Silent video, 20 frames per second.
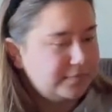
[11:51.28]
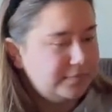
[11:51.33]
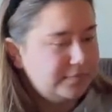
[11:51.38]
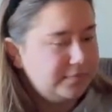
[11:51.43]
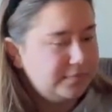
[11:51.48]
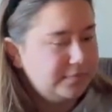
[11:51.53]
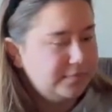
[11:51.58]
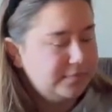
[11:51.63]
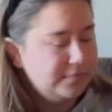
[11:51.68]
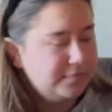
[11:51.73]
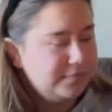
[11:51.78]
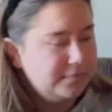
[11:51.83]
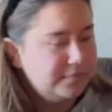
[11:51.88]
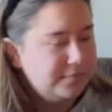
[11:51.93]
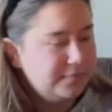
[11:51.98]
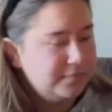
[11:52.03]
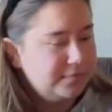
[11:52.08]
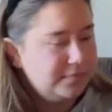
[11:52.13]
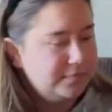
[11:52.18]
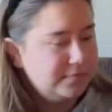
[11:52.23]

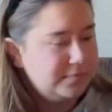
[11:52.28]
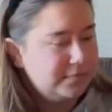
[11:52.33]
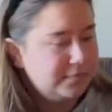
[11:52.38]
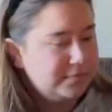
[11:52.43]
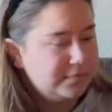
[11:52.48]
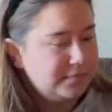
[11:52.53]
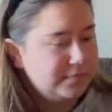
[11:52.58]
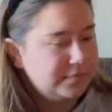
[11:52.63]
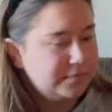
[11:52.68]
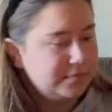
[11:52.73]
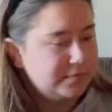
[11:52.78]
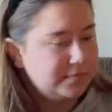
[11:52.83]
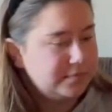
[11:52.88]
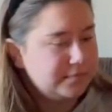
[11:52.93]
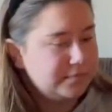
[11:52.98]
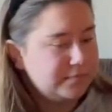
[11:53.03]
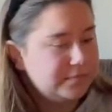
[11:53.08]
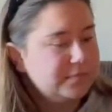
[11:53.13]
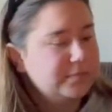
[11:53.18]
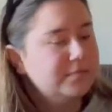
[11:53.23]

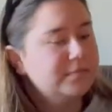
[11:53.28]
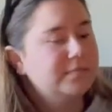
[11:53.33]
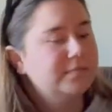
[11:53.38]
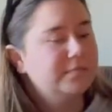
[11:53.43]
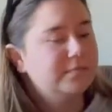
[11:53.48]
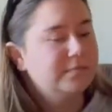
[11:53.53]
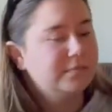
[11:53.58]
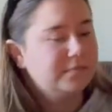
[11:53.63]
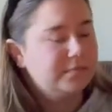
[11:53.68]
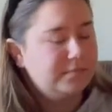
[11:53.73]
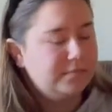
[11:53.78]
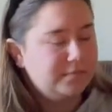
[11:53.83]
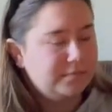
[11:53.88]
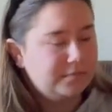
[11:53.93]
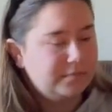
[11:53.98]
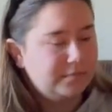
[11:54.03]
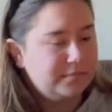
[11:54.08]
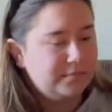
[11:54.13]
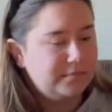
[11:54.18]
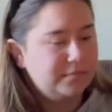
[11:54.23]

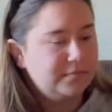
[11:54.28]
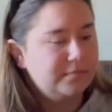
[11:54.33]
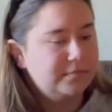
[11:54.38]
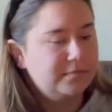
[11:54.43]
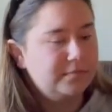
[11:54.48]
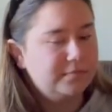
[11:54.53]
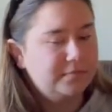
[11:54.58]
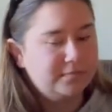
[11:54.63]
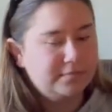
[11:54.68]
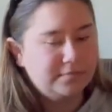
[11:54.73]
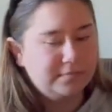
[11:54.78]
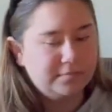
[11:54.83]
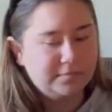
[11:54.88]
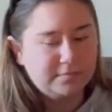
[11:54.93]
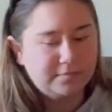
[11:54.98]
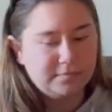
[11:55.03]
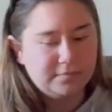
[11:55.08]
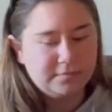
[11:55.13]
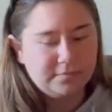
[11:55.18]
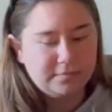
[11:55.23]

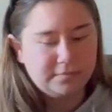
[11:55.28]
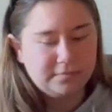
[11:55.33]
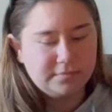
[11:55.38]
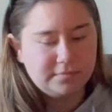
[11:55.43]
(silent)